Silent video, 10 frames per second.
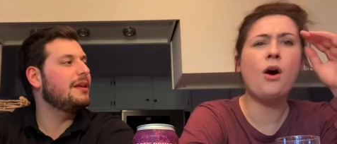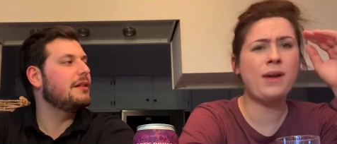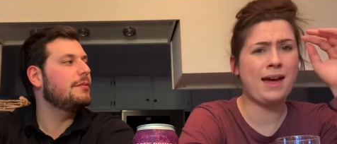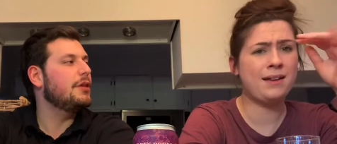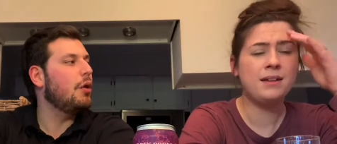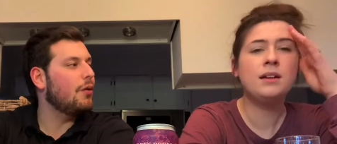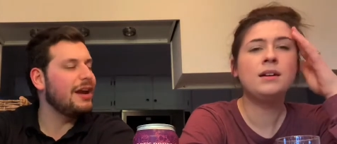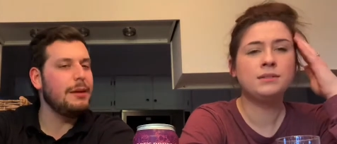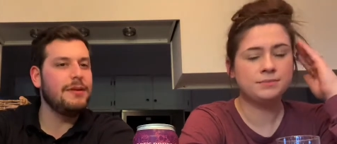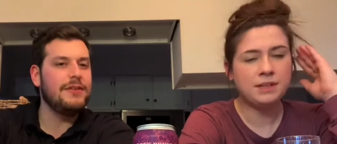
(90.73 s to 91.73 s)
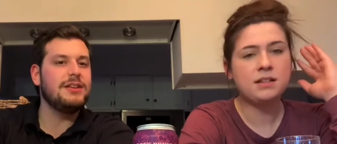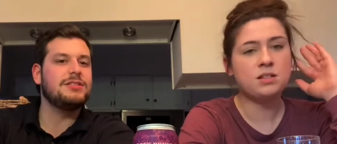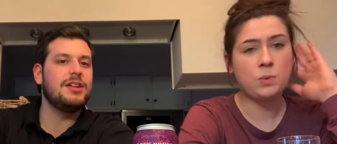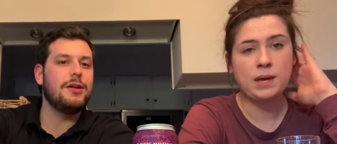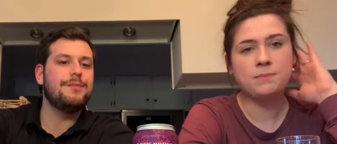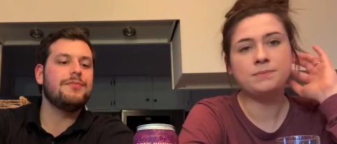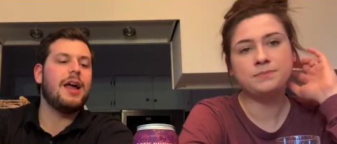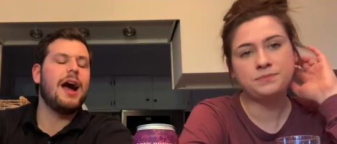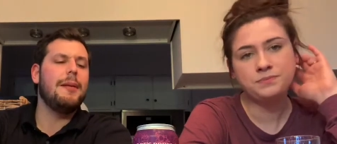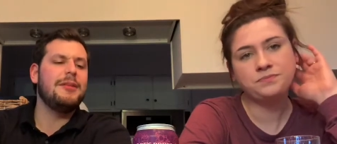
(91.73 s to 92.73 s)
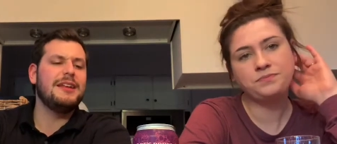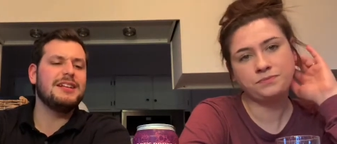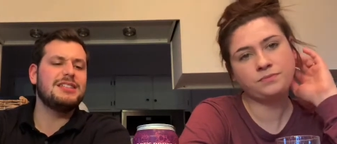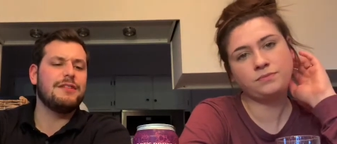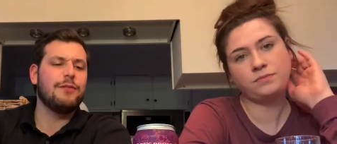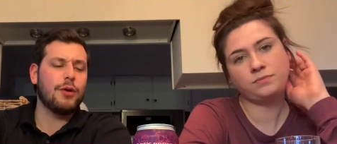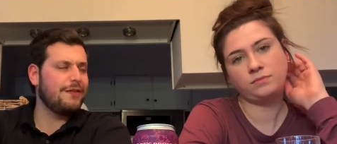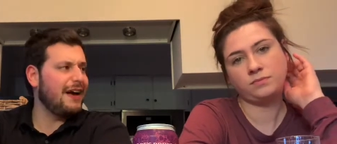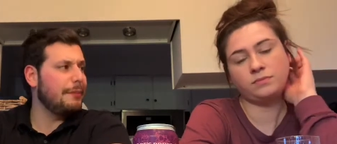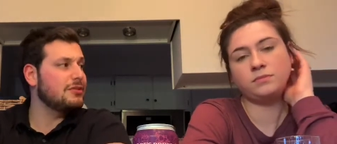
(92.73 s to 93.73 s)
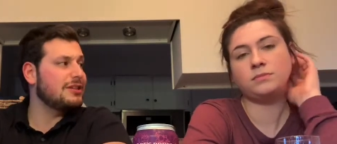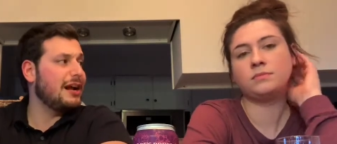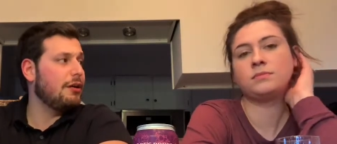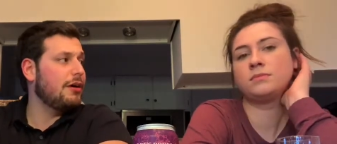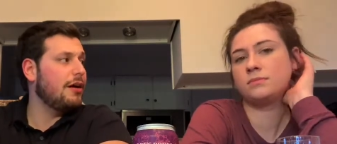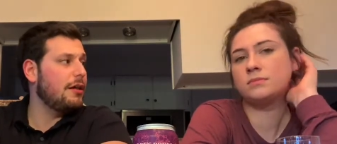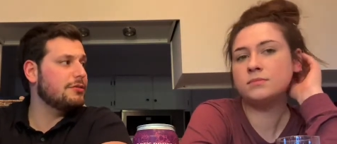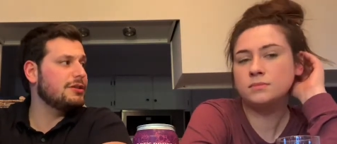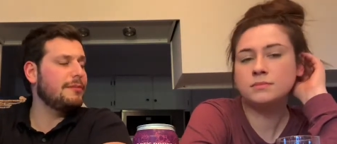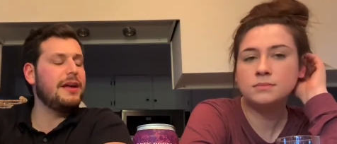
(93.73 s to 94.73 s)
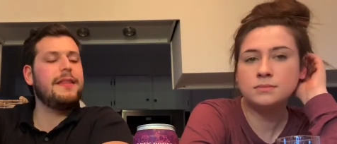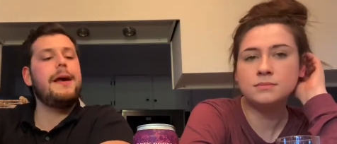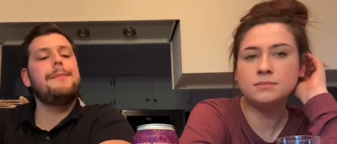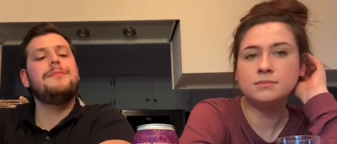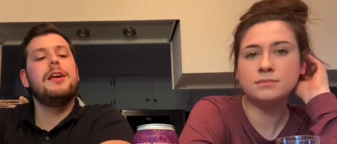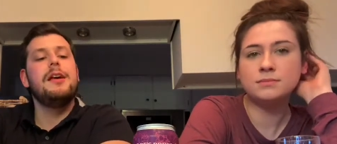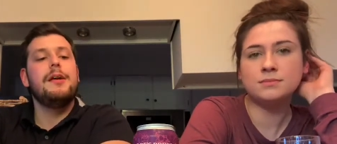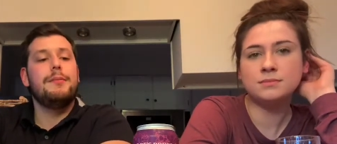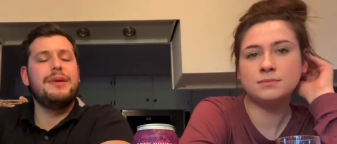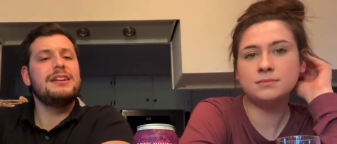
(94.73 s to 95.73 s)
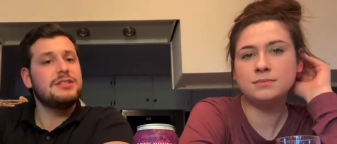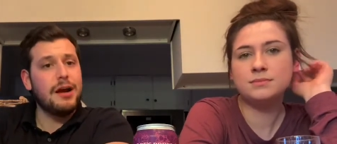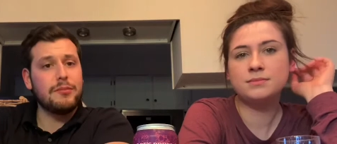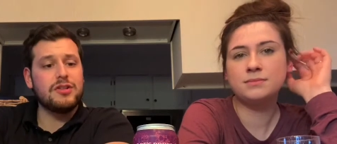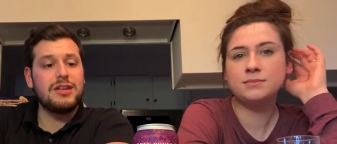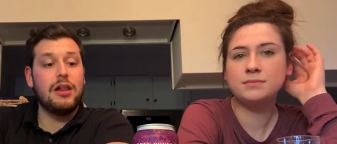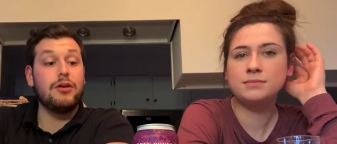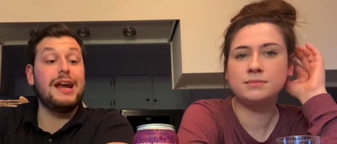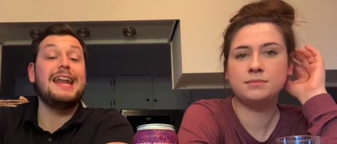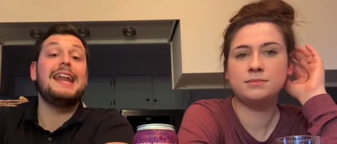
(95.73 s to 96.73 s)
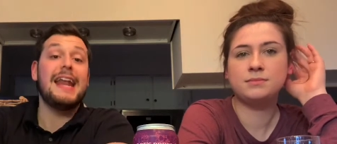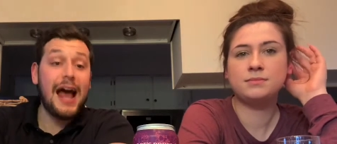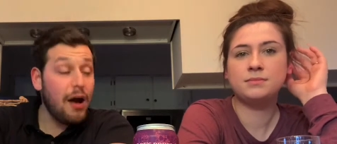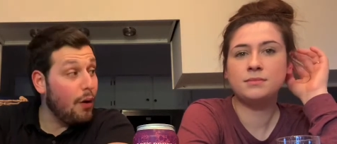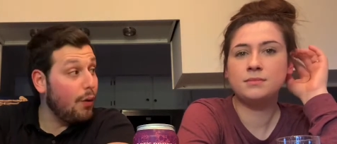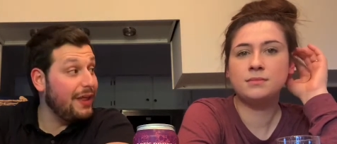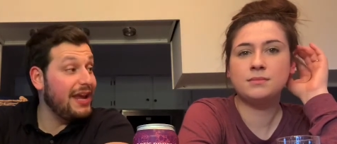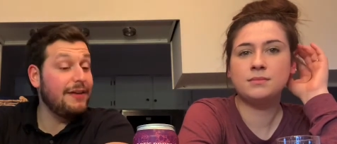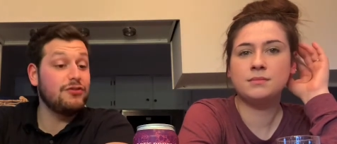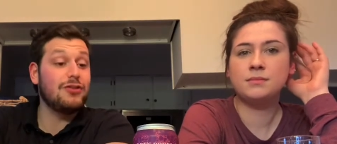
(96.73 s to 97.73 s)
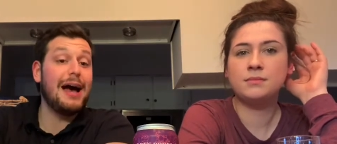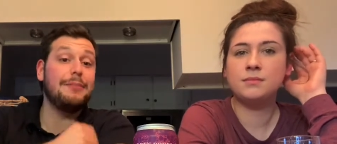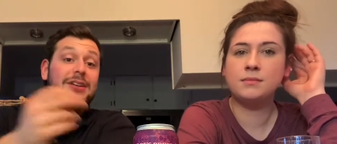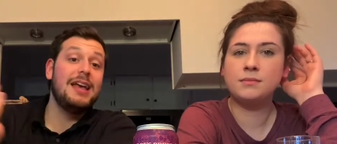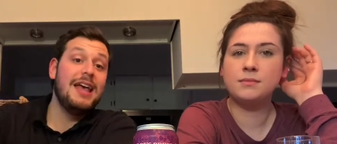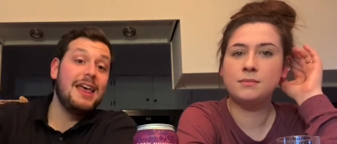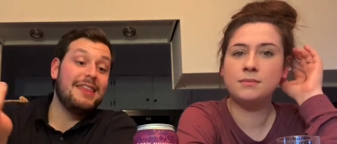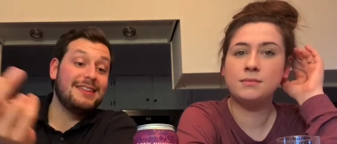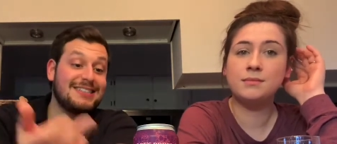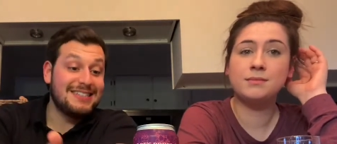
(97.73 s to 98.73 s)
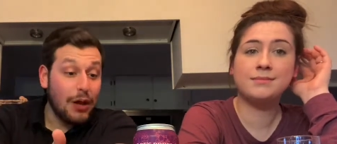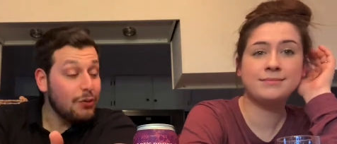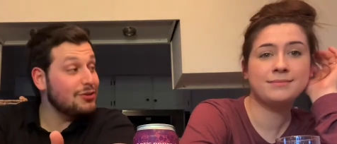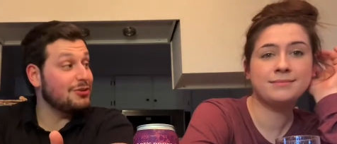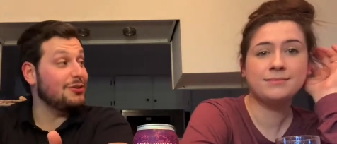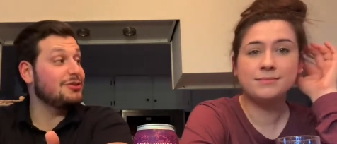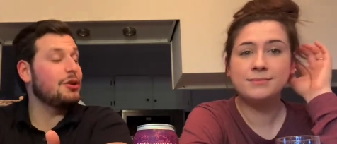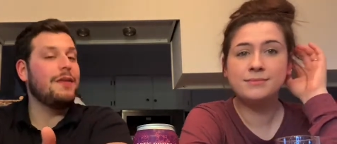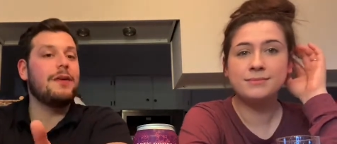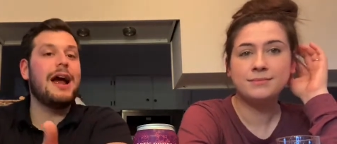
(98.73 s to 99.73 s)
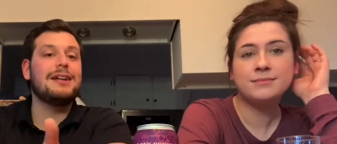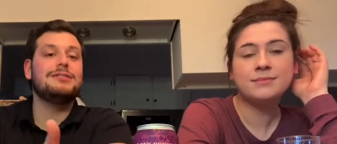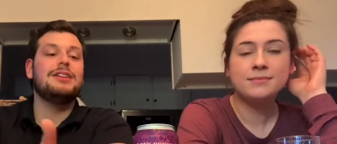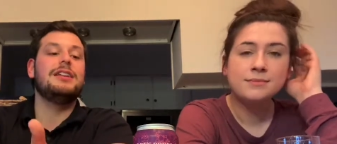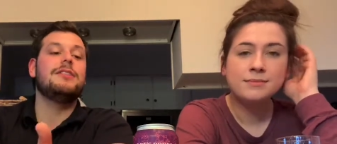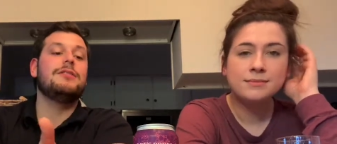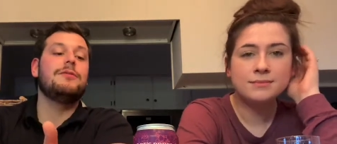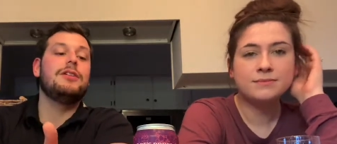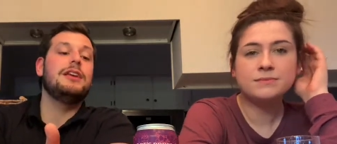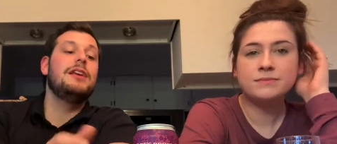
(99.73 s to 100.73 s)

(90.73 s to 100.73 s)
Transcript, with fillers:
Speaker 1: bit oh, yeah. lower ABV still. Um, I think it's like four to five percent alcohol or something like that. Big summer seller, and now they have dropped the seltzer. So they're honestly they're really